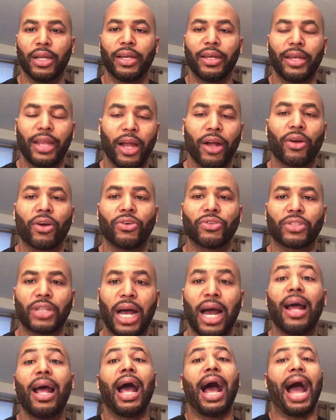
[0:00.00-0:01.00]
They're going to
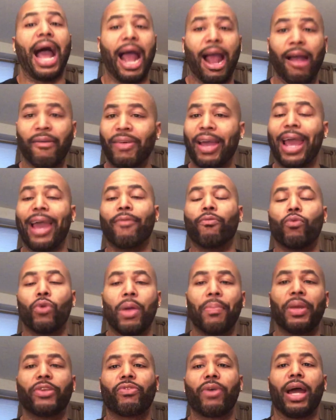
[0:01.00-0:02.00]
start. I've had
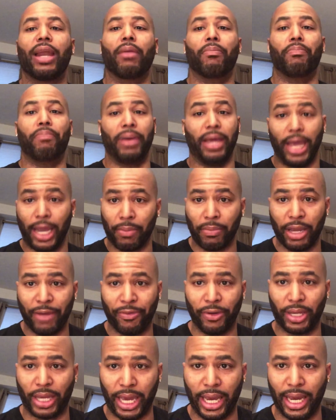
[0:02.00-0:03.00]
women try to beg me
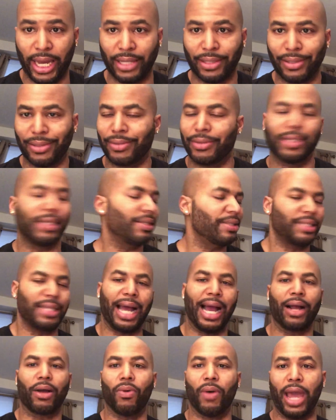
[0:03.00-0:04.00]
for kids. It's
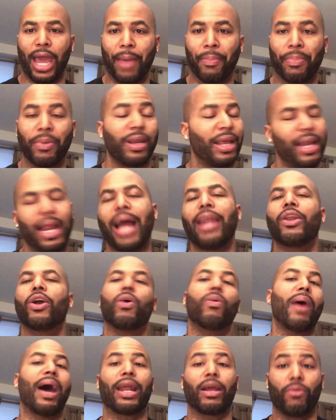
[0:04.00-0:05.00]
not going to happen. And I know
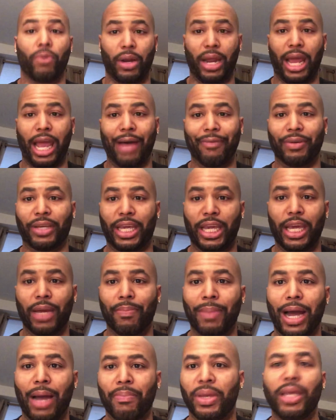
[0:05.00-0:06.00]
why they want to have a kid
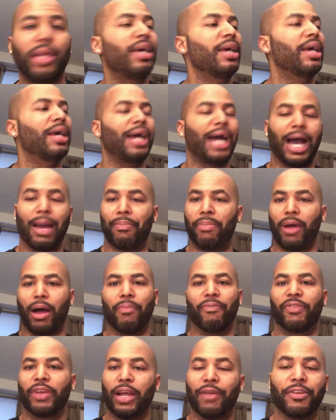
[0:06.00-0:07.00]
by me.
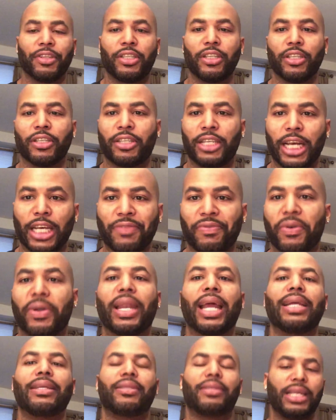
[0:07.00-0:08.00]
I'm very successful, and
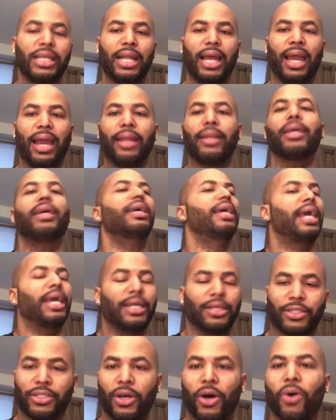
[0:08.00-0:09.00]
they see that.
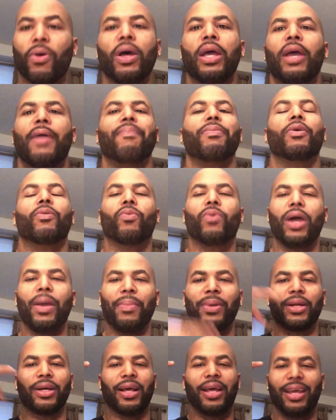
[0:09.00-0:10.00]
And so
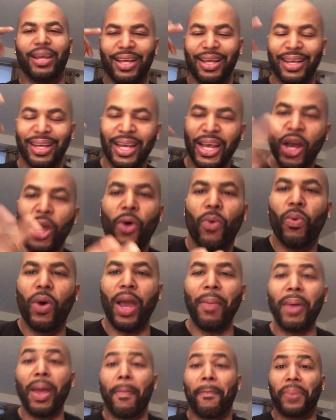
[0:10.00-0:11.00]

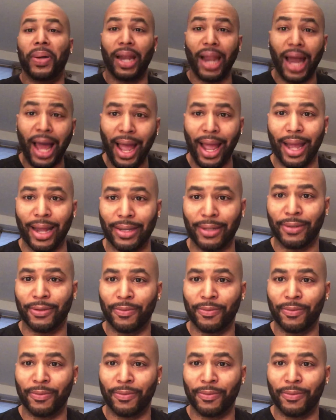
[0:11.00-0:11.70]
women plot.